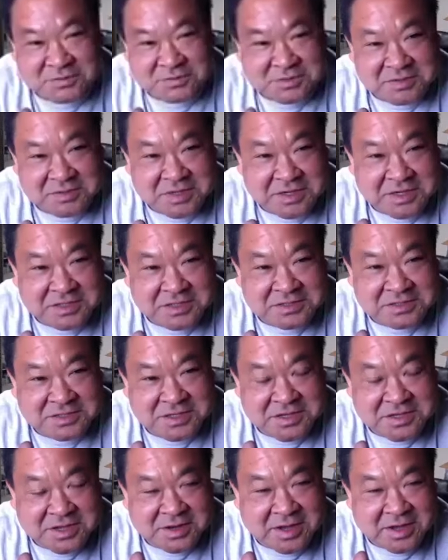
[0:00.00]
gauge that you
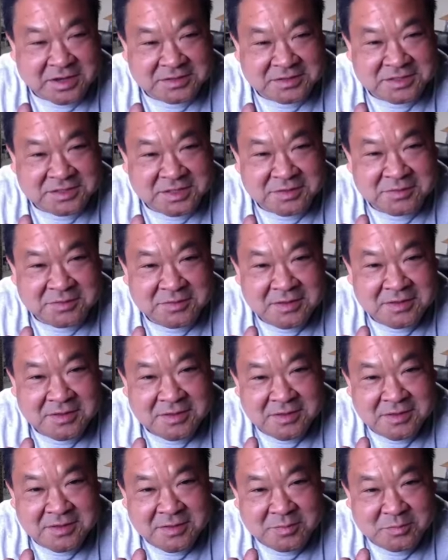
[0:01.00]
can actually
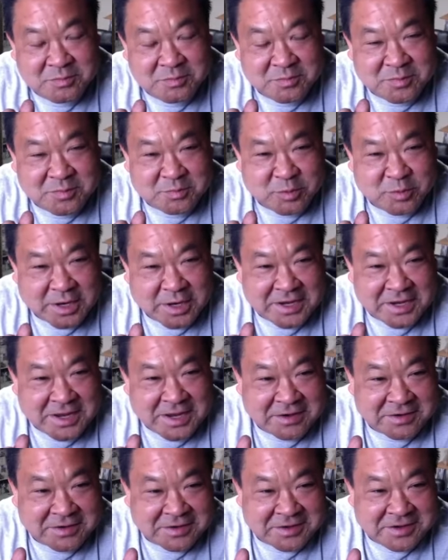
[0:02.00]
break it
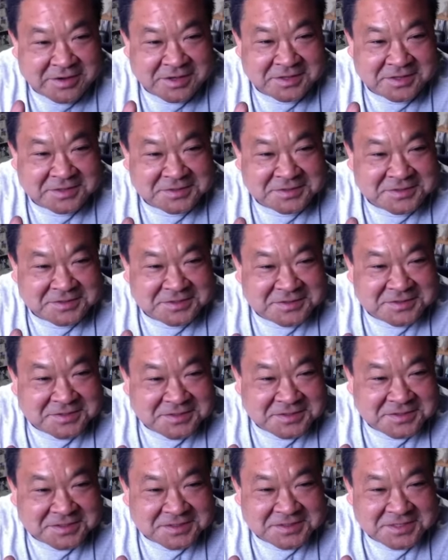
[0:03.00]
down to tenths
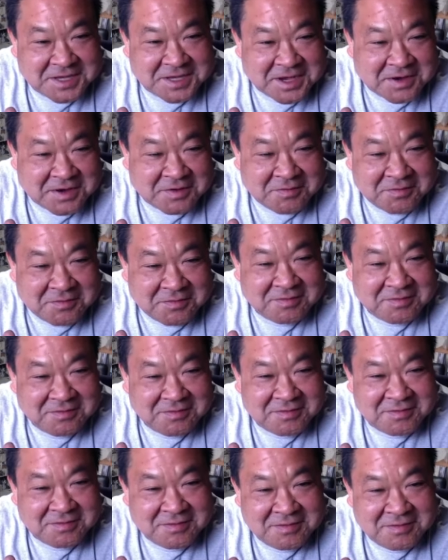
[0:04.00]
to see how
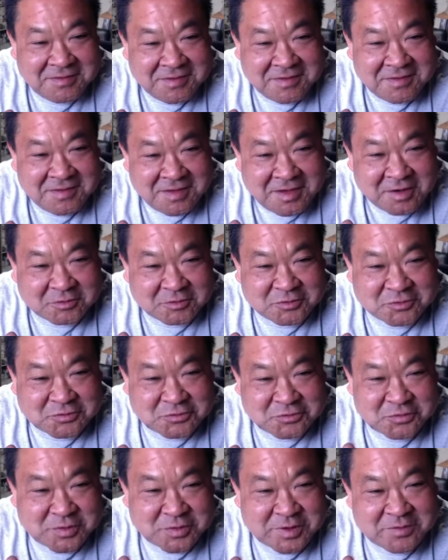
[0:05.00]

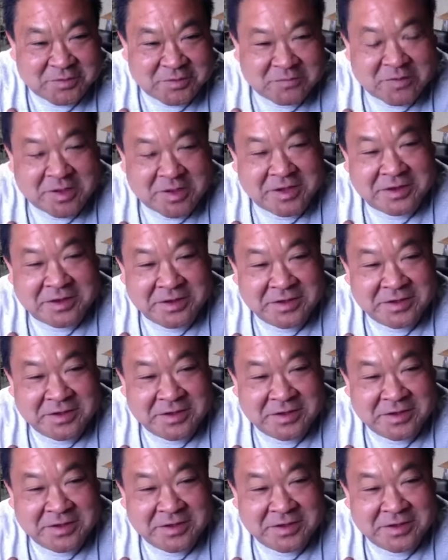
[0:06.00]
true it ran.